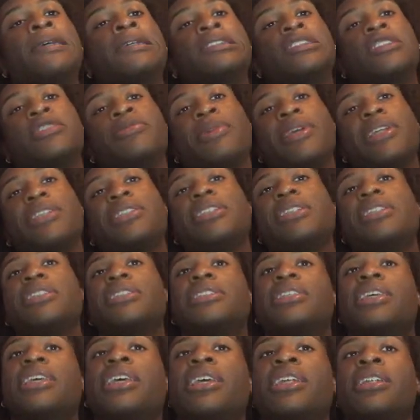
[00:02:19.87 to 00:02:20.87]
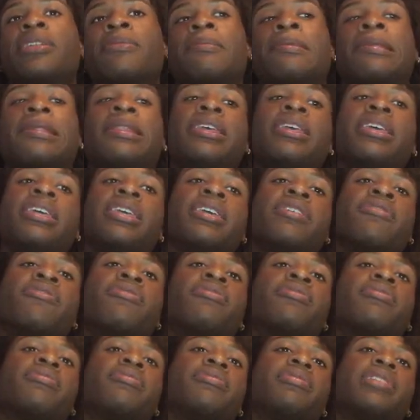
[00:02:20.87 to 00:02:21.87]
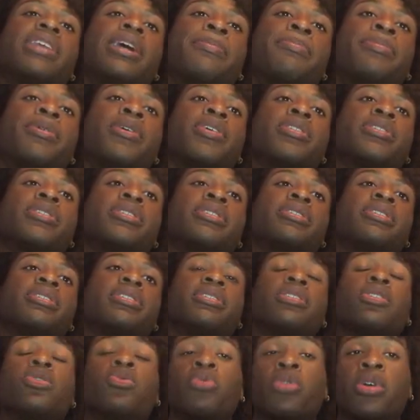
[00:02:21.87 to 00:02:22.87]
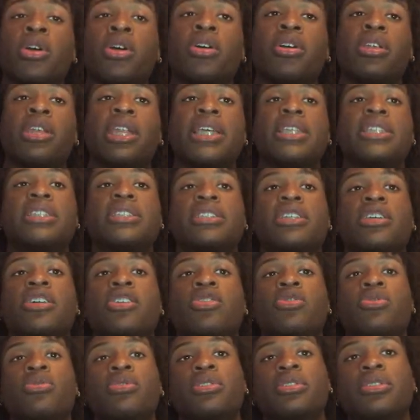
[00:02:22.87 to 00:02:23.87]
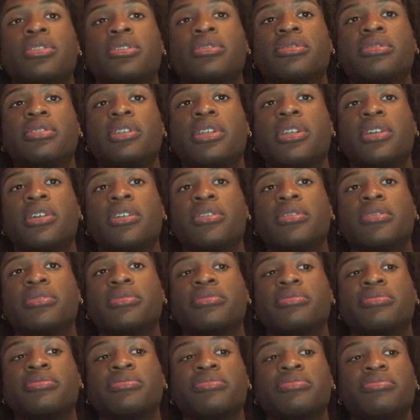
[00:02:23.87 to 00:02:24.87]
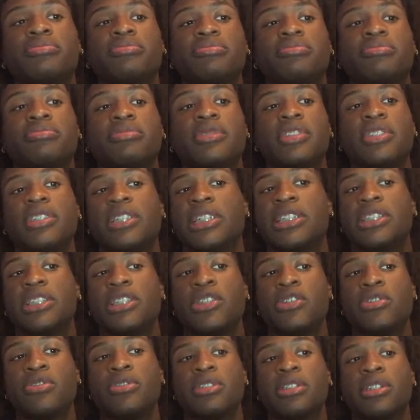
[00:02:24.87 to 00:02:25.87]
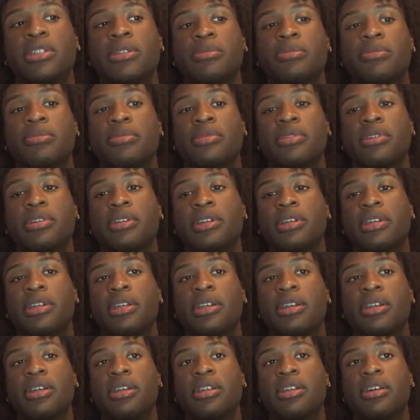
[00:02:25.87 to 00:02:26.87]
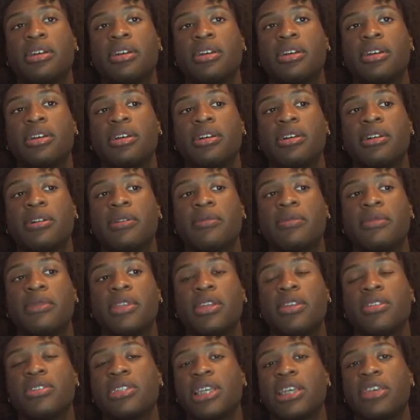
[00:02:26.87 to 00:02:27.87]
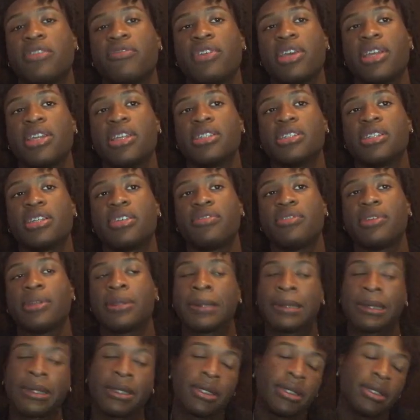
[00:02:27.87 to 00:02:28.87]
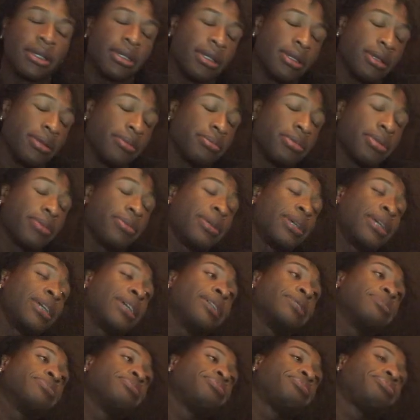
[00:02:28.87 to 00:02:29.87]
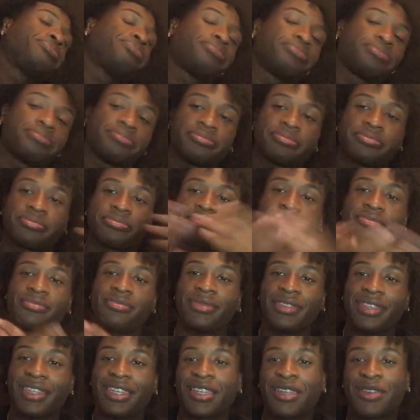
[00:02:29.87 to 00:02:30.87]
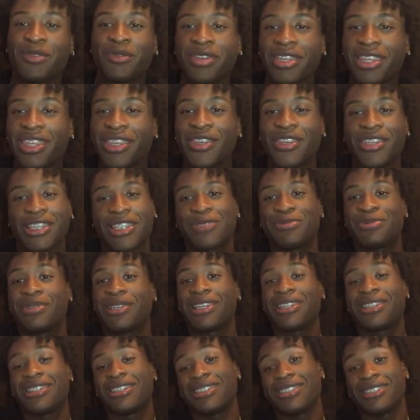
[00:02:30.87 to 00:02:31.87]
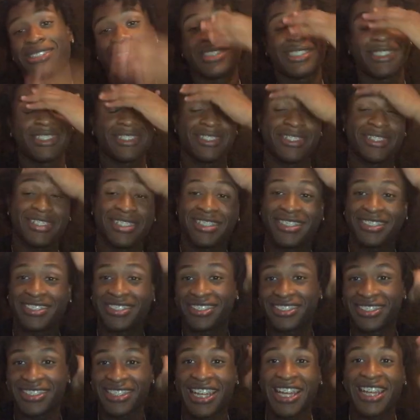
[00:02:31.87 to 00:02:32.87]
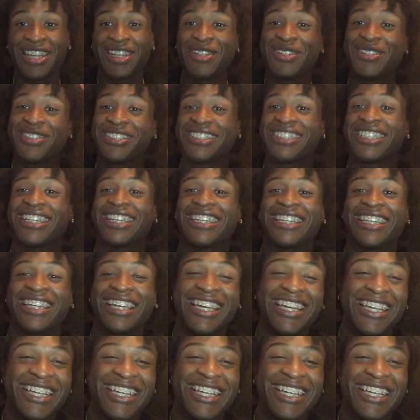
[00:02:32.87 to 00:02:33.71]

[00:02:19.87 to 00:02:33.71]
So basically he's saying he'll give that person the world and they still will, just use him and take advantage of it. But man, what can you expect these days, honestly? I know it's like,